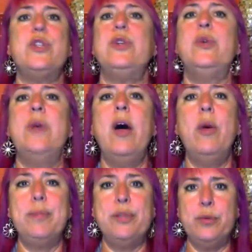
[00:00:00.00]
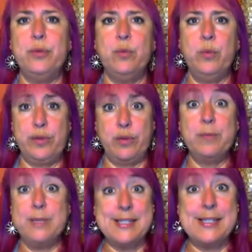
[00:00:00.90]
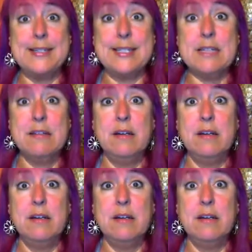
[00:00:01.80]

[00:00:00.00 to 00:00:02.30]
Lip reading: to help you with your business.